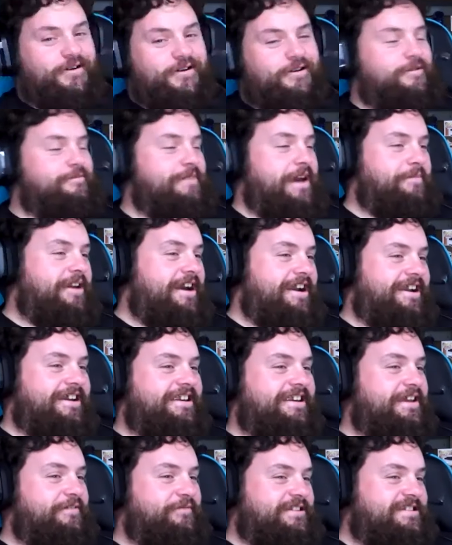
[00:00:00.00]
or, maybe I could
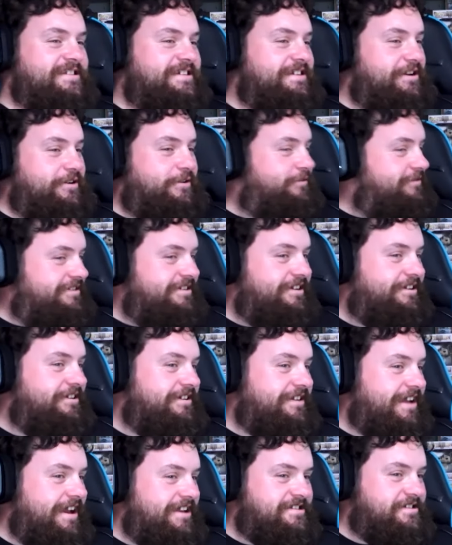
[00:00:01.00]
leave it to you and you
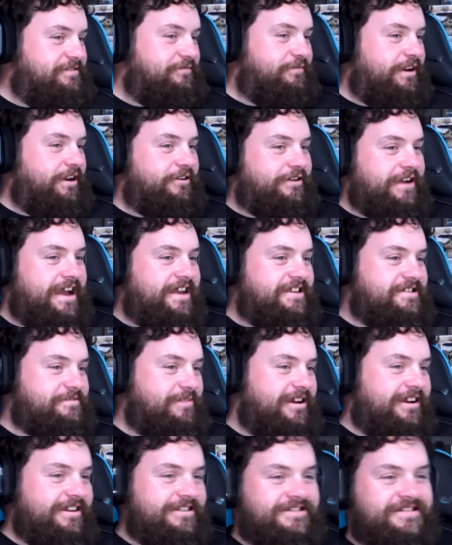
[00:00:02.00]
could ask your fellow
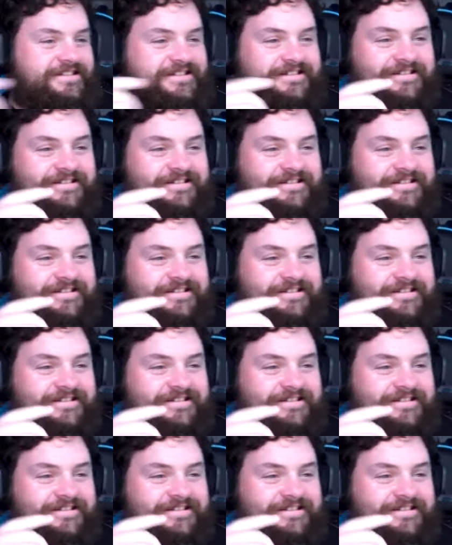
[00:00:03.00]
castmates.